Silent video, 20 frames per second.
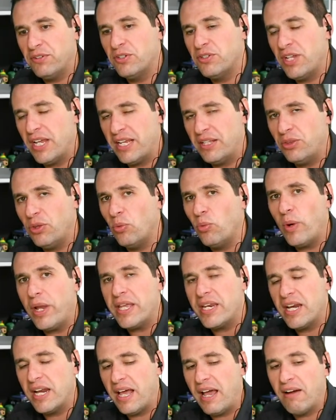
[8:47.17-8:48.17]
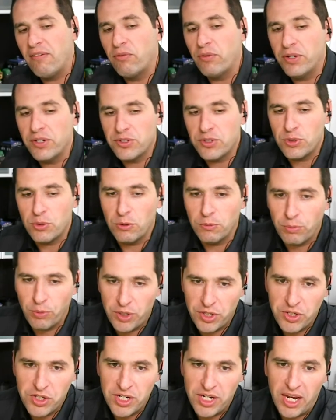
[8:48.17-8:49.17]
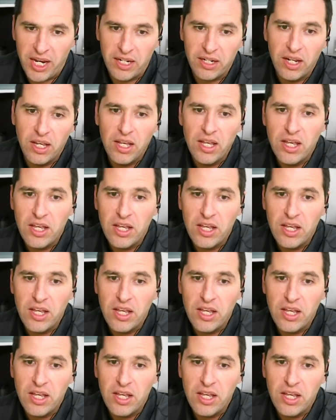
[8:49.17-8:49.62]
to take the weighted average to appreciate,